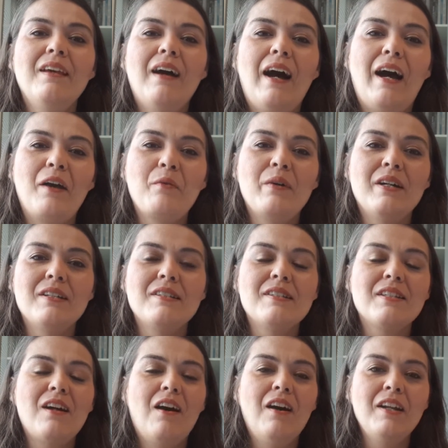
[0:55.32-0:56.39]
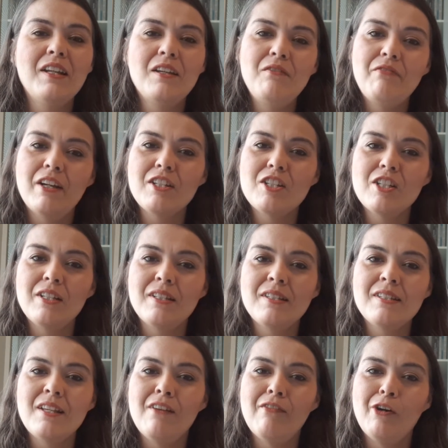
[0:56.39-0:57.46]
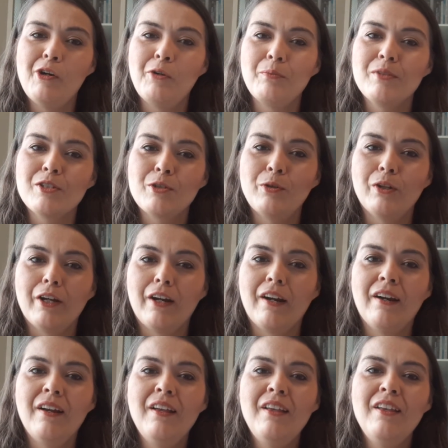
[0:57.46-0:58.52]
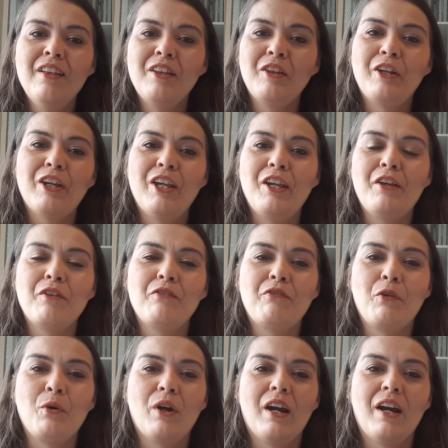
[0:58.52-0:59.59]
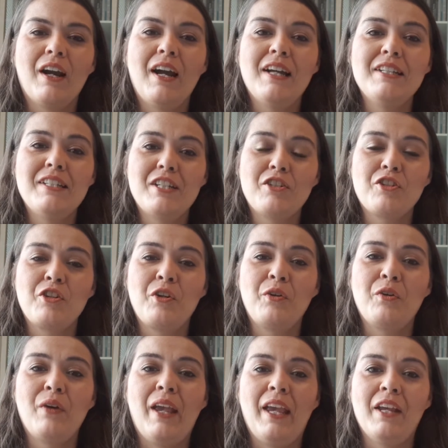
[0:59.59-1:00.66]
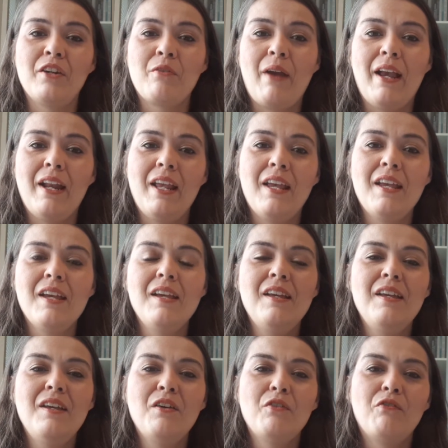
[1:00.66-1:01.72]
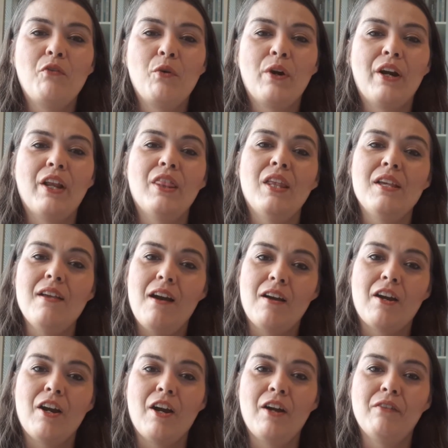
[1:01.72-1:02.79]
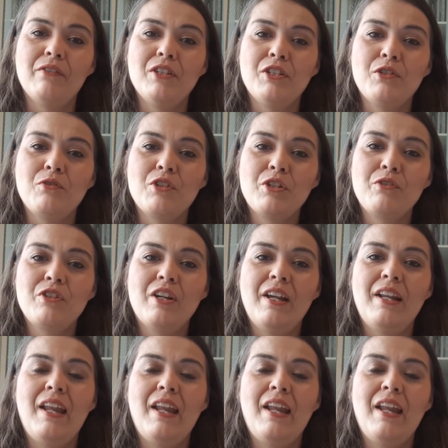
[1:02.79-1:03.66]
I was on Confessions of a Homeschooler looking for additional handwriting for the younger of the two children,